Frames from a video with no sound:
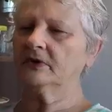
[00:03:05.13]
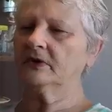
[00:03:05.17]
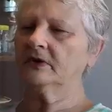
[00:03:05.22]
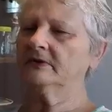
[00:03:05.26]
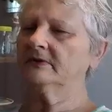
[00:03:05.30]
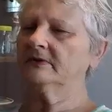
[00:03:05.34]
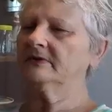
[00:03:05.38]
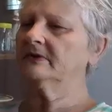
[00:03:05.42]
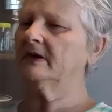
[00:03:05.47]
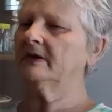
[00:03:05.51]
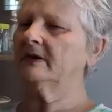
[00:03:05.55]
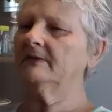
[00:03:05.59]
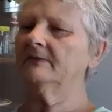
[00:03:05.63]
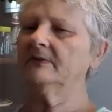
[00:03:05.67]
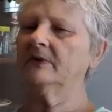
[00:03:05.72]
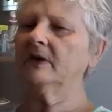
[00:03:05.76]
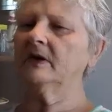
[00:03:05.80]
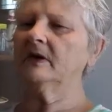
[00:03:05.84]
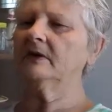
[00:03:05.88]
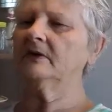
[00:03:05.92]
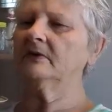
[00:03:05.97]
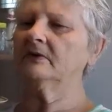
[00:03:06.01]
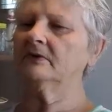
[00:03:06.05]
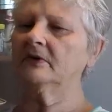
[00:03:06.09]
I,
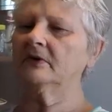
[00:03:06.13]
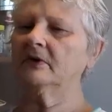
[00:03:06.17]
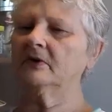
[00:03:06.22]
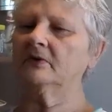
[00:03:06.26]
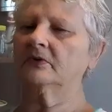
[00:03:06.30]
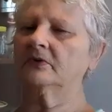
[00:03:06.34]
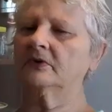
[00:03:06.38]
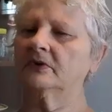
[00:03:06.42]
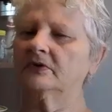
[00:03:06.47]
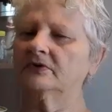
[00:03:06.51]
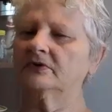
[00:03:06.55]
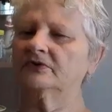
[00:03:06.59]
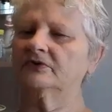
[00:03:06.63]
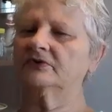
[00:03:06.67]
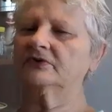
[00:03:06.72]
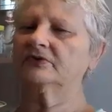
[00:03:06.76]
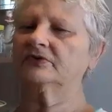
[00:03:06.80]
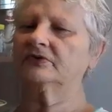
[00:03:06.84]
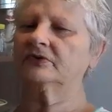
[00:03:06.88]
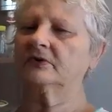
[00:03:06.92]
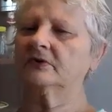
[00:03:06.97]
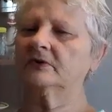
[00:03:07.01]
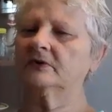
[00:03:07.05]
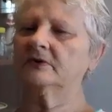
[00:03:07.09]
I, I don't know, because
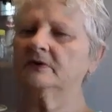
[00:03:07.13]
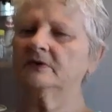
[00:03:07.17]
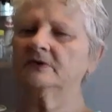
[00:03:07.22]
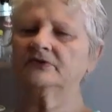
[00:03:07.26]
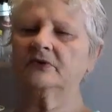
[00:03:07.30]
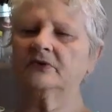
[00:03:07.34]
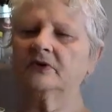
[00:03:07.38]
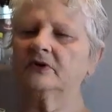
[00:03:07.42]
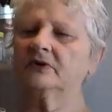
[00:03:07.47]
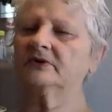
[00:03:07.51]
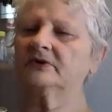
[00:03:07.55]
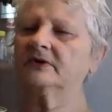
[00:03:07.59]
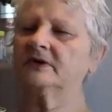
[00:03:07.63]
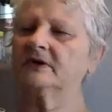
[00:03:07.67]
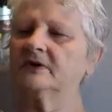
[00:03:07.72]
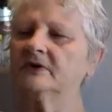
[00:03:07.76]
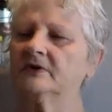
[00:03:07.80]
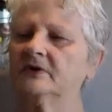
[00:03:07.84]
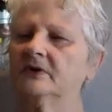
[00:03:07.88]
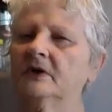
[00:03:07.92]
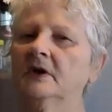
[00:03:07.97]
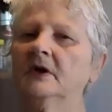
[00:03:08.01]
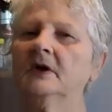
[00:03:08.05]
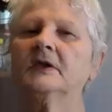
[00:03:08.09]
it's, it's hard to
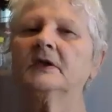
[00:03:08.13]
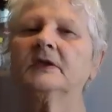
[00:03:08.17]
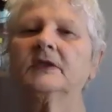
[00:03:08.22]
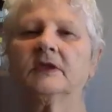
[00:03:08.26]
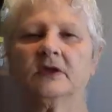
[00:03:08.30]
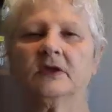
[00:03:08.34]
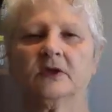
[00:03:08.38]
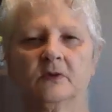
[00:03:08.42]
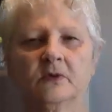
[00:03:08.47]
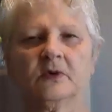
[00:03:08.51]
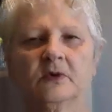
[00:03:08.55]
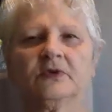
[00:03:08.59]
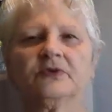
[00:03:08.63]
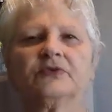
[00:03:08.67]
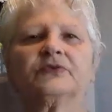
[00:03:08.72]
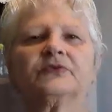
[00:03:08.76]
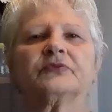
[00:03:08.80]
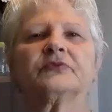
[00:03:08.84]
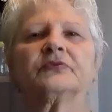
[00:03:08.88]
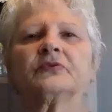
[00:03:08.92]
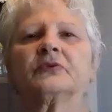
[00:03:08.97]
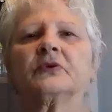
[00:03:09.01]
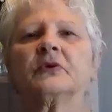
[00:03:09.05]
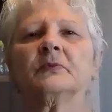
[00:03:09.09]
tell. The other
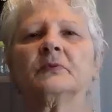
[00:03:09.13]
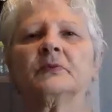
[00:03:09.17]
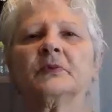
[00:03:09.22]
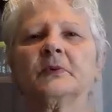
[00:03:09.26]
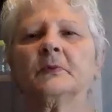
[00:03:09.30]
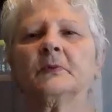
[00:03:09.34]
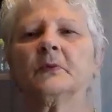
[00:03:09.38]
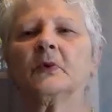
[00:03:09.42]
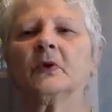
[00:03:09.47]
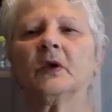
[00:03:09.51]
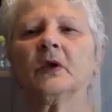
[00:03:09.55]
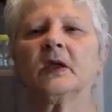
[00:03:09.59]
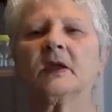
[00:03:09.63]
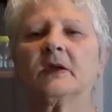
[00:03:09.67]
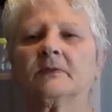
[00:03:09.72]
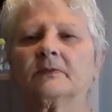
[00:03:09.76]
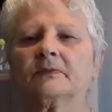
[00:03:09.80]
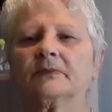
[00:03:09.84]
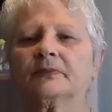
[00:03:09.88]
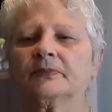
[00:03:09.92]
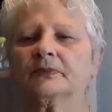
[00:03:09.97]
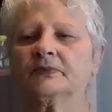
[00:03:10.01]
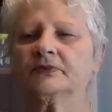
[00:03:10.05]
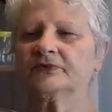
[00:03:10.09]
one's going to be more like
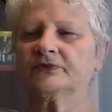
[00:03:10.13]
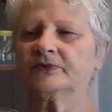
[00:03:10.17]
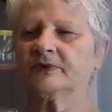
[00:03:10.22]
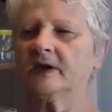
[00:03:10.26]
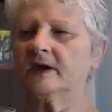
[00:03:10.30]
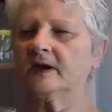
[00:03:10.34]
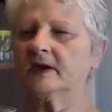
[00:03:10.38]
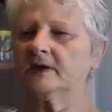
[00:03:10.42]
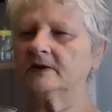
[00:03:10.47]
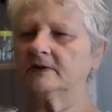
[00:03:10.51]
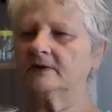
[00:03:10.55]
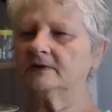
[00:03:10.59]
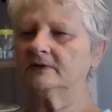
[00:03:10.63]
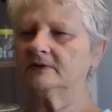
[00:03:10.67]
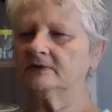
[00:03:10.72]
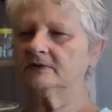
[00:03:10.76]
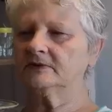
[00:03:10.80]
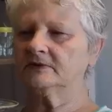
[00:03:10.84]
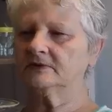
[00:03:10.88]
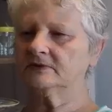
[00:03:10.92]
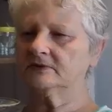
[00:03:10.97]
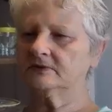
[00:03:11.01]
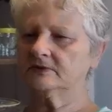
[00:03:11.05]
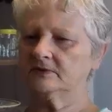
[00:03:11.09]
his dad.
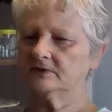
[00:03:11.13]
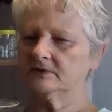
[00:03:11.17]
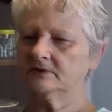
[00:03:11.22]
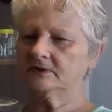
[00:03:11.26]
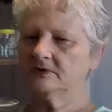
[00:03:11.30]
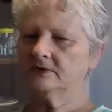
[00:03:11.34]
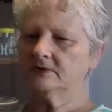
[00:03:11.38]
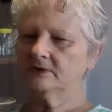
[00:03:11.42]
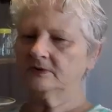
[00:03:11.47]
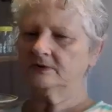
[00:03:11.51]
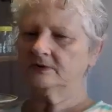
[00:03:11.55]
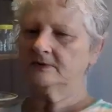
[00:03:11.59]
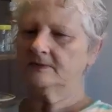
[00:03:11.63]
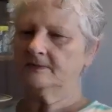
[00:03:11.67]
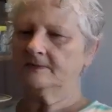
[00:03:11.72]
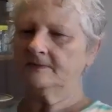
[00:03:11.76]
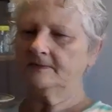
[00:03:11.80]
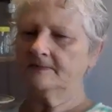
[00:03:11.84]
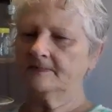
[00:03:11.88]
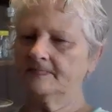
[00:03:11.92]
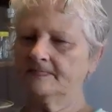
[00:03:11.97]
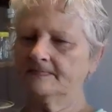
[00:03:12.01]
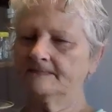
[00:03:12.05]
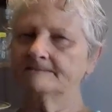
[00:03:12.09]
Well, let me
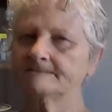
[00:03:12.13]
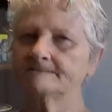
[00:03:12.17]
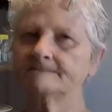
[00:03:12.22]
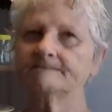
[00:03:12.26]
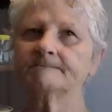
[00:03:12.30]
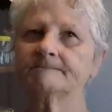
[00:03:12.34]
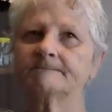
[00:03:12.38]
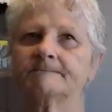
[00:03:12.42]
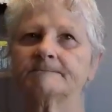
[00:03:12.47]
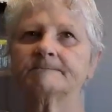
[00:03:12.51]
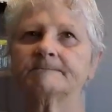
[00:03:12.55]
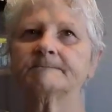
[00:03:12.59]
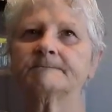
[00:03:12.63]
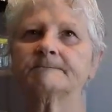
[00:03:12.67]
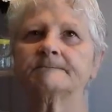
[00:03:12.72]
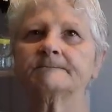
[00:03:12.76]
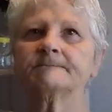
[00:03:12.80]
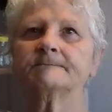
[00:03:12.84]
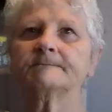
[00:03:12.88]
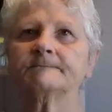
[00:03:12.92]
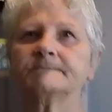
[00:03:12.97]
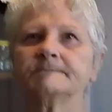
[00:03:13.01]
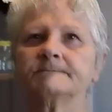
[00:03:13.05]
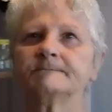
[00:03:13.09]
ask you this. If,
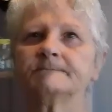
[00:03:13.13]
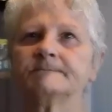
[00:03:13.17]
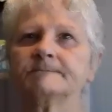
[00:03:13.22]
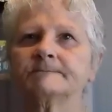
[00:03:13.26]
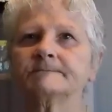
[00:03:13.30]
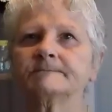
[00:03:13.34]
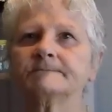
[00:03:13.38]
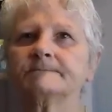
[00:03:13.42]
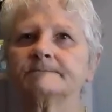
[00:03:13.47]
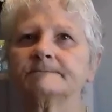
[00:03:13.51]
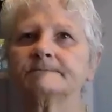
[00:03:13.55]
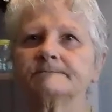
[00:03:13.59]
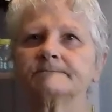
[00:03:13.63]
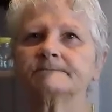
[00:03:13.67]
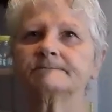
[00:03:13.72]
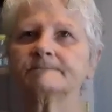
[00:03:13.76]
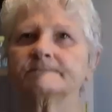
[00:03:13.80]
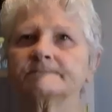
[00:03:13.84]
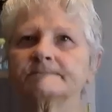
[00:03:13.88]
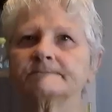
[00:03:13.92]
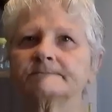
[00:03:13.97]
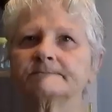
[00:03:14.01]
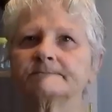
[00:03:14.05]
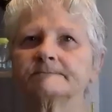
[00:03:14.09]
if, if somebody
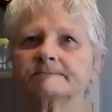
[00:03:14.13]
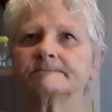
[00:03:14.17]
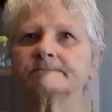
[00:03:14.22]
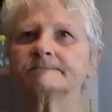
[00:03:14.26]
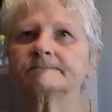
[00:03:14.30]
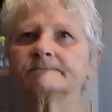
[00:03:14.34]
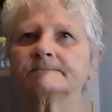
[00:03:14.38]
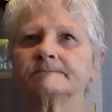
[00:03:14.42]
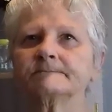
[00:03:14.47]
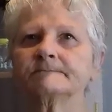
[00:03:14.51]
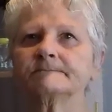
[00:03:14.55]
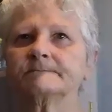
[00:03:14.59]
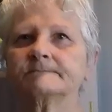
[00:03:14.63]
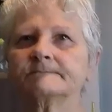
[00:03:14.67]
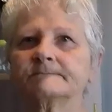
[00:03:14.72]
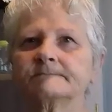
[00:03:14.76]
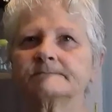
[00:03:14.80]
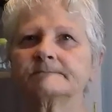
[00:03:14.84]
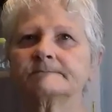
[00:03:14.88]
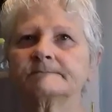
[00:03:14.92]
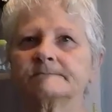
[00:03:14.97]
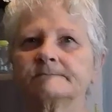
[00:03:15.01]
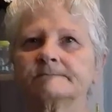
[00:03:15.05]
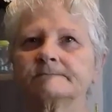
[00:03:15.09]
out there that is
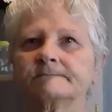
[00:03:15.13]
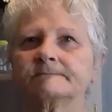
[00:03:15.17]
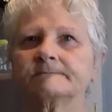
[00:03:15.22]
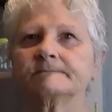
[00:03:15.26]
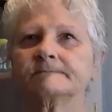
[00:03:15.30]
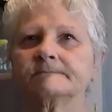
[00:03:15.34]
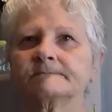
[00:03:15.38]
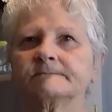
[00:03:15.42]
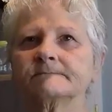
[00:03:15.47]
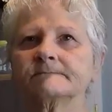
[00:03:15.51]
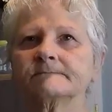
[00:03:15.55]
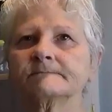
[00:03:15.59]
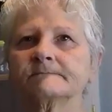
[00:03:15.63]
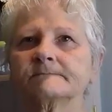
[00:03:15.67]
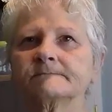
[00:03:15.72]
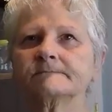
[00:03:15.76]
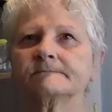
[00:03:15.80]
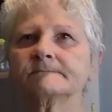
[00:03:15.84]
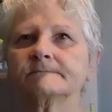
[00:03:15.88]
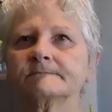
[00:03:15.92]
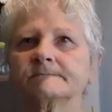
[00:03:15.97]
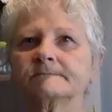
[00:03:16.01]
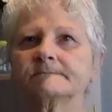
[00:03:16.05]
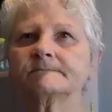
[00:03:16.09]
close by or not
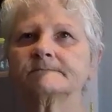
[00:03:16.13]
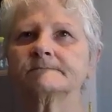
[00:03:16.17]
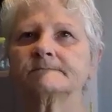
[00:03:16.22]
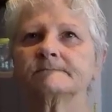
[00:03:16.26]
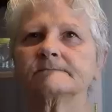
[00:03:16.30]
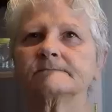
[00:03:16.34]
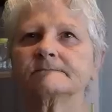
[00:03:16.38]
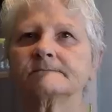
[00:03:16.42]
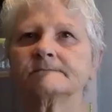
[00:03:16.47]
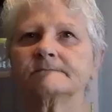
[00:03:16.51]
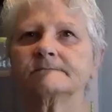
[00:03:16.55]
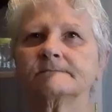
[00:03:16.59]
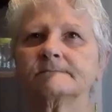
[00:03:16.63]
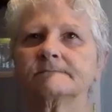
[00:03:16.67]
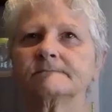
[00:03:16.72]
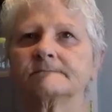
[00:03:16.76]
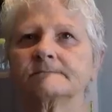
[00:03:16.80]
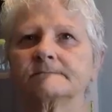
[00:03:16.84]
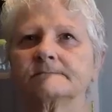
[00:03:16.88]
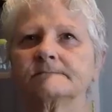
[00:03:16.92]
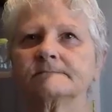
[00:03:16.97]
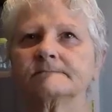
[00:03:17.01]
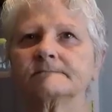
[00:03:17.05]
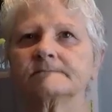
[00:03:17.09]
too far away
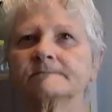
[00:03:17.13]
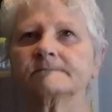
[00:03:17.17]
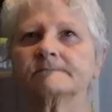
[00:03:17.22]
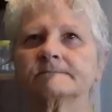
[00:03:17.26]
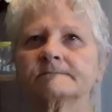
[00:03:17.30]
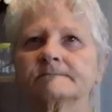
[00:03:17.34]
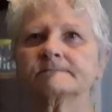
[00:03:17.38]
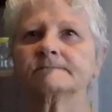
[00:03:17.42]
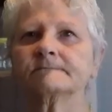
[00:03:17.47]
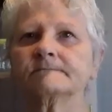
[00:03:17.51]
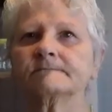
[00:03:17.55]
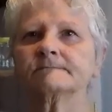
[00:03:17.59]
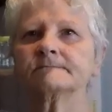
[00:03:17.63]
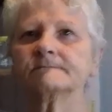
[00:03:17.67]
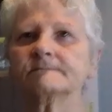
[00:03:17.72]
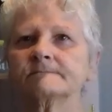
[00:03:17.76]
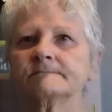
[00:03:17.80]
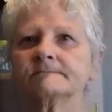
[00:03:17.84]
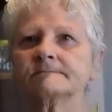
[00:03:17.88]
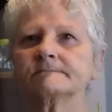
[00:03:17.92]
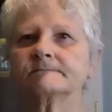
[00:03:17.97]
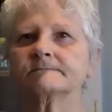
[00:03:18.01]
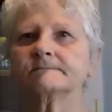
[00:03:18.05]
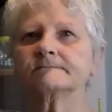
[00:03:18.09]
want one of these
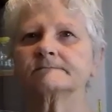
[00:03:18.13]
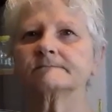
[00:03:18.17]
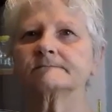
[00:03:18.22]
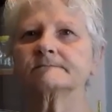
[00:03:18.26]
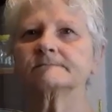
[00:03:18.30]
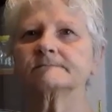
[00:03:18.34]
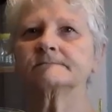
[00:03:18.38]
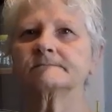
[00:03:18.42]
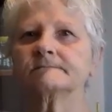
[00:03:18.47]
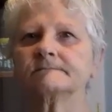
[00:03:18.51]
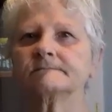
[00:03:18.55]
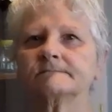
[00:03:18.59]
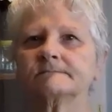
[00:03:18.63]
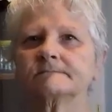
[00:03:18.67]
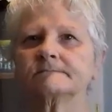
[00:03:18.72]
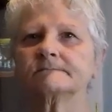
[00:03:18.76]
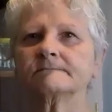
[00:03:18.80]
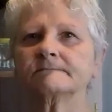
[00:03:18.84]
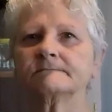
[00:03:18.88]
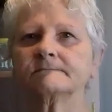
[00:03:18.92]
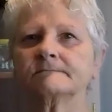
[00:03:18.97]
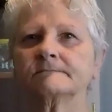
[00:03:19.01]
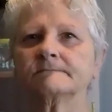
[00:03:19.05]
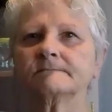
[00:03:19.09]
puppies, uh,
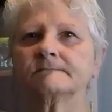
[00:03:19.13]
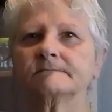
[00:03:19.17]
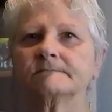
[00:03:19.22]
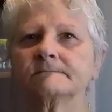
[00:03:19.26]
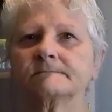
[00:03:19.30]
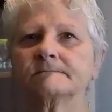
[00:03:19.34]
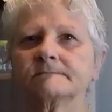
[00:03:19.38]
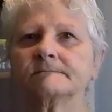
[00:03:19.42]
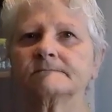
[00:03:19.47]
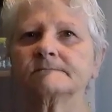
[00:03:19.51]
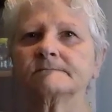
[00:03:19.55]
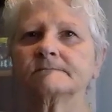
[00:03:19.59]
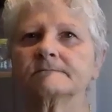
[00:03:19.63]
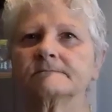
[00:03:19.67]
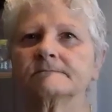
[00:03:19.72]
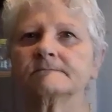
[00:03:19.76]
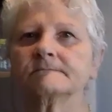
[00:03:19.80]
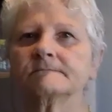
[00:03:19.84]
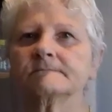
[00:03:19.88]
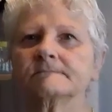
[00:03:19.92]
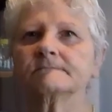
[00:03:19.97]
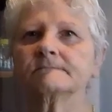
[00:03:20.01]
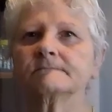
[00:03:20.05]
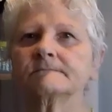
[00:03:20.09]
how's the best
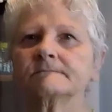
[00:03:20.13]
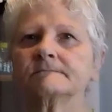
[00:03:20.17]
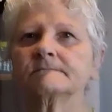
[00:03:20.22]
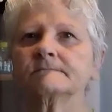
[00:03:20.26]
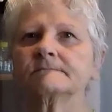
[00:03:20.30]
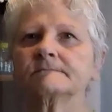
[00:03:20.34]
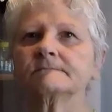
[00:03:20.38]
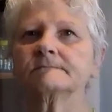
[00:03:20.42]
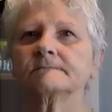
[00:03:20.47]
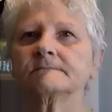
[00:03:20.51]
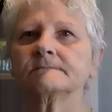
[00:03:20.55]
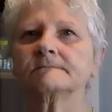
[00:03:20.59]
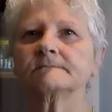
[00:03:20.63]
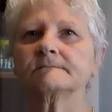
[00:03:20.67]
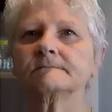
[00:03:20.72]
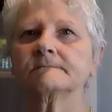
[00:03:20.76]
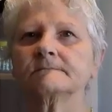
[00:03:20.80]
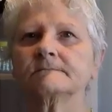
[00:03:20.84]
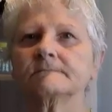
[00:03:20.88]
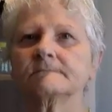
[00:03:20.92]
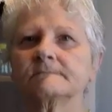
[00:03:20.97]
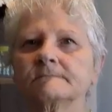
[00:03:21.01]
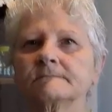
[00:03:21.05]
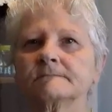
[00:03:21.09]
way for them to get a hold of
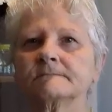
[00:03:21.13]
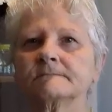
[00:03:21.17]
you?